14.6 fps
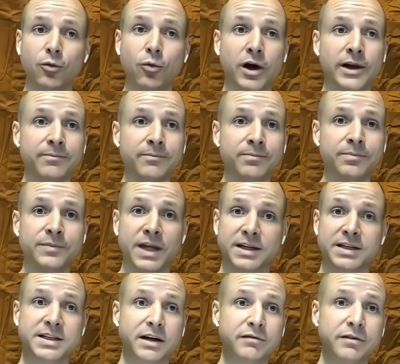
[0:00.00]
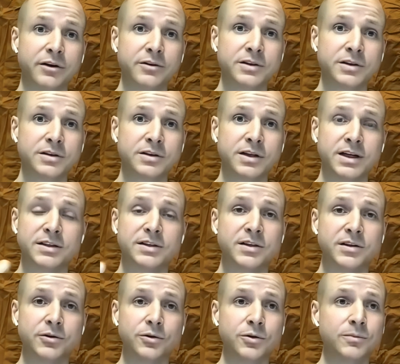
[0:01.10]
one like cell phones and
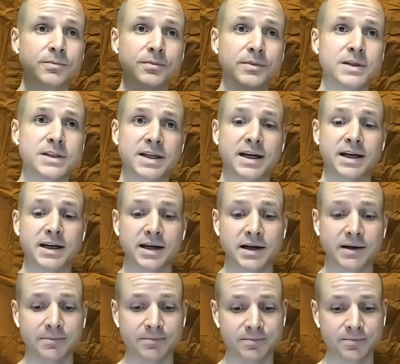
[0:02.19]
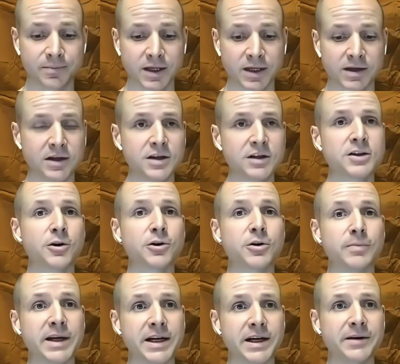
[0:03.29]
two say um,
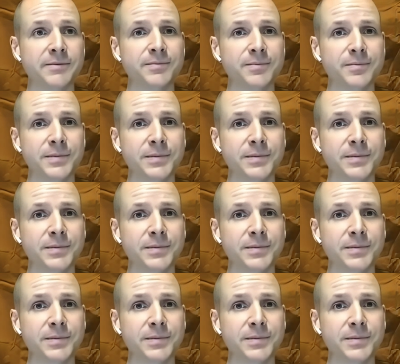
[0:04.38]
social media